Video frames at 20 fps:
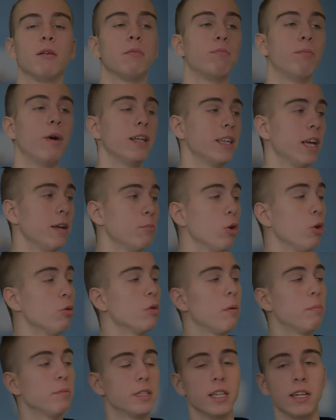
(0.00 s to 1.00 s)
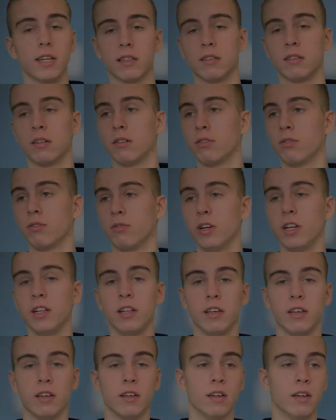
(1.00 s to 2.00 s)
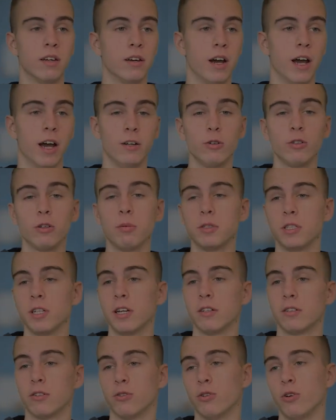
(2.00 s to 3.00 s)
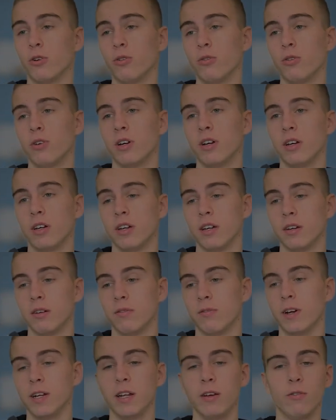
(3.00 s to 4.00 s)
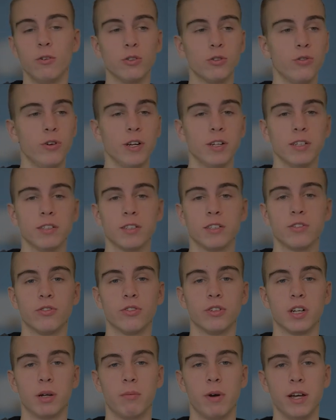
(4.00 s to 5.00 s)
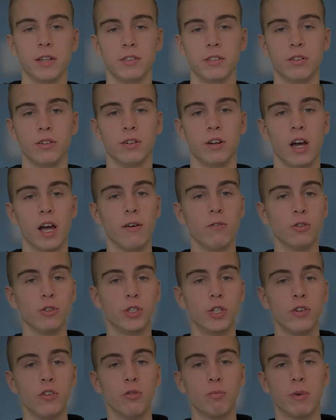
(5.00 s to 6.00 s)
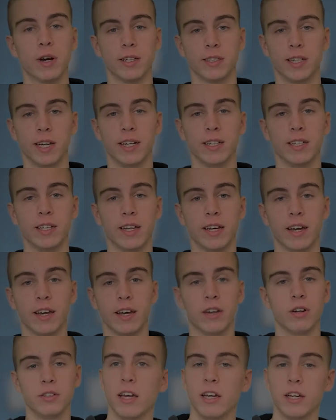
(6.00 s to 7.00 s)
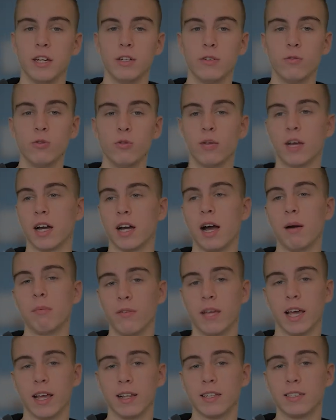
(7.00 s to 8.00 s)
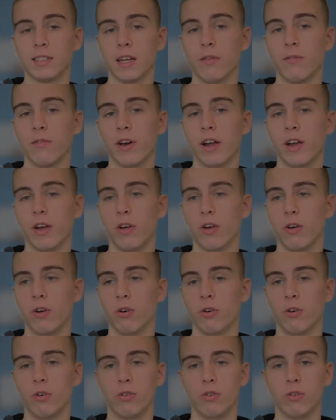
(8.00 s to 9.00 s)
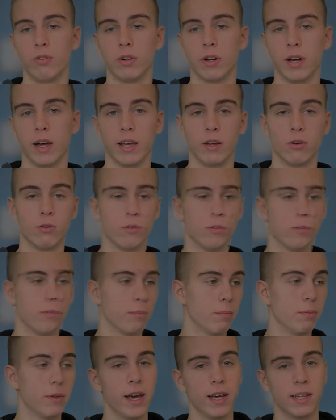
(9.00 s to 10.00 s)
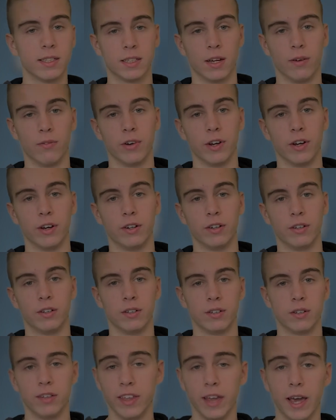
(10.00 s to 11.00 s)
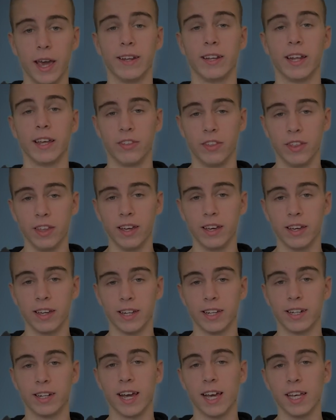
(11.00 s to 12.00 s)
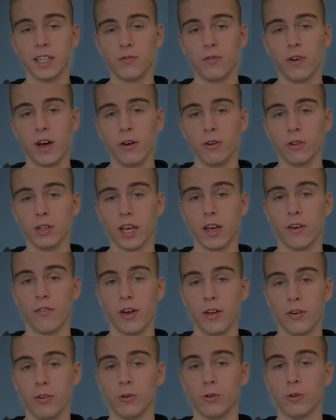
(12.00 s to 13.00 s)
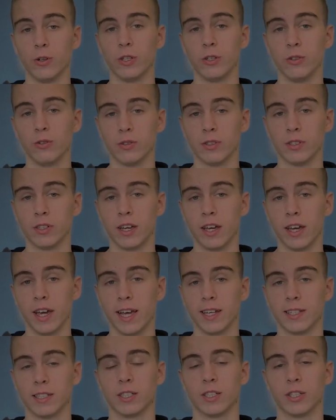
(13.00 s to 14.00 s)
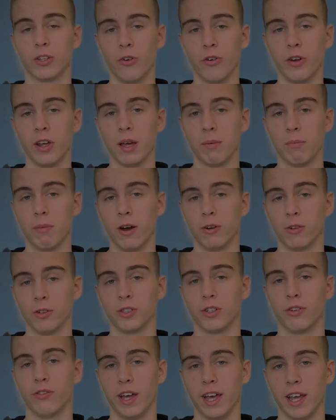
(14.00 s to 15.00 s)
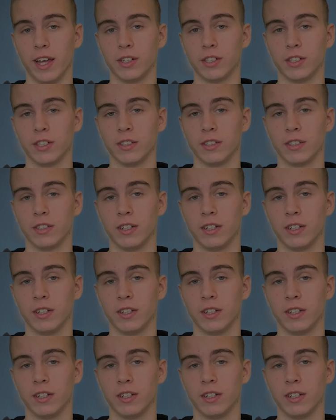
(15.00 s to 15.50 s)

But I'm not upset, really. I'm not upset, you know. When I was creating this randomizer, I was driven by the idea it would come handy somewhere, or I could apply it somewhere. And I think it has found a very good use as a story about its creation.